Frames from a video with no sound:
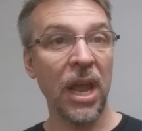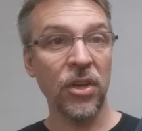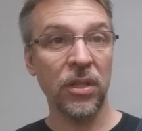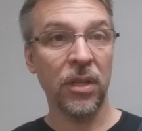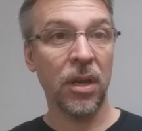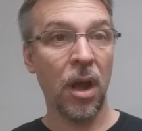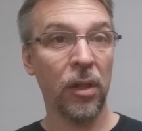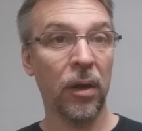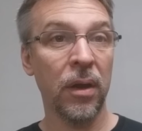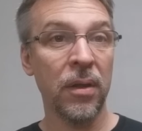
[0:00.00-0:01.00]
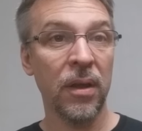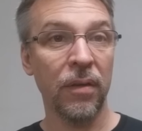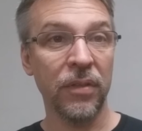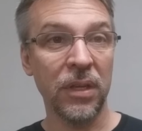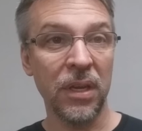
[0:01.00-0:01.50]
Changing the color
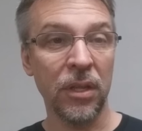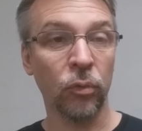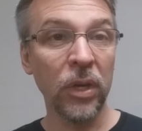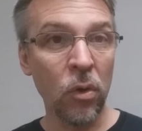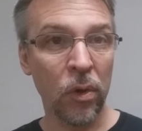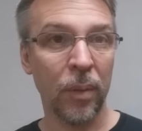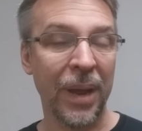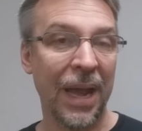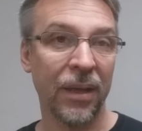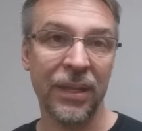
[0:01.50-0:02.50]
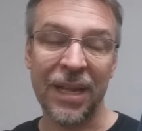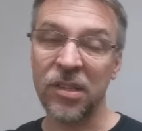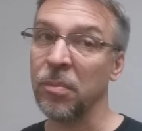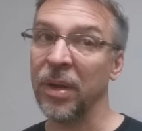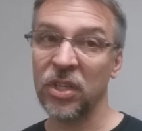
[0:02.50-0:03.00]
of the three-quarter back,
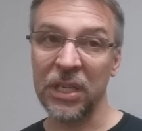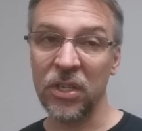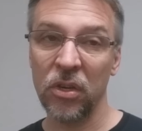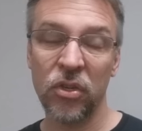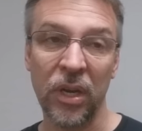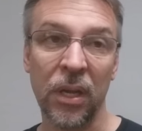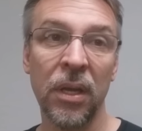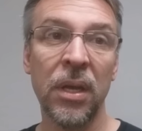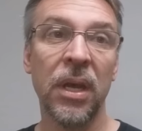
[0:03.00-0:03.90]
that's a much easier trick.